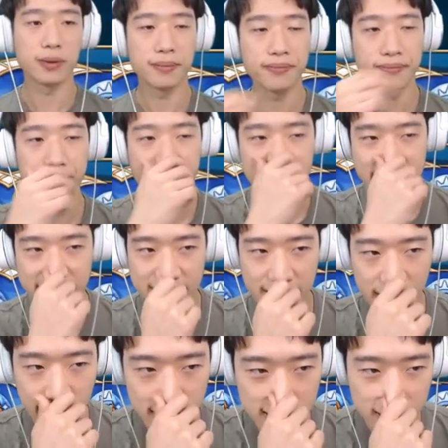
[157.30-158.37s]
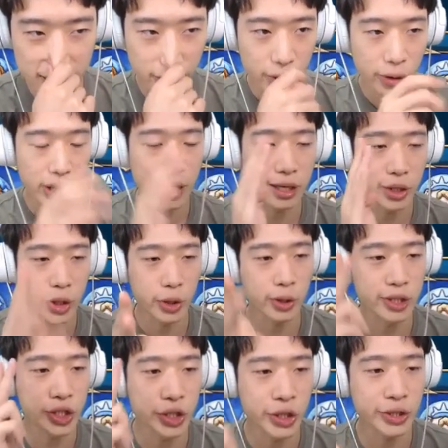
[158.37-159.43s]
Main set are
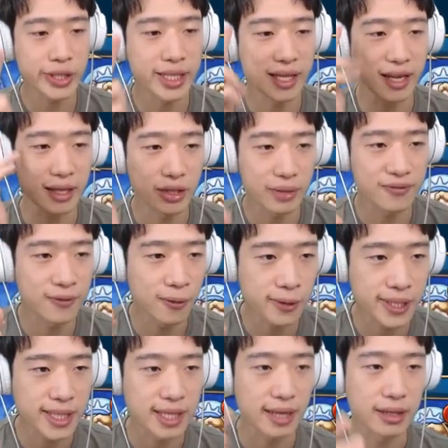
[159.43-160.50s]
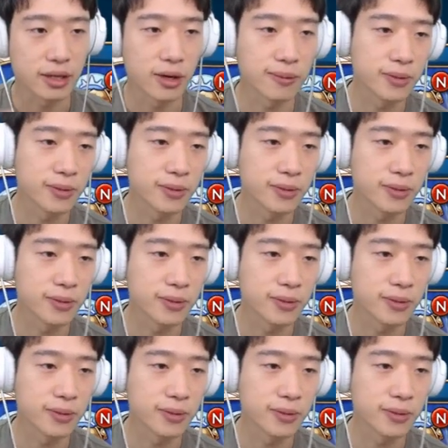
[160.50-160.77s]
those 2 set, 4 set of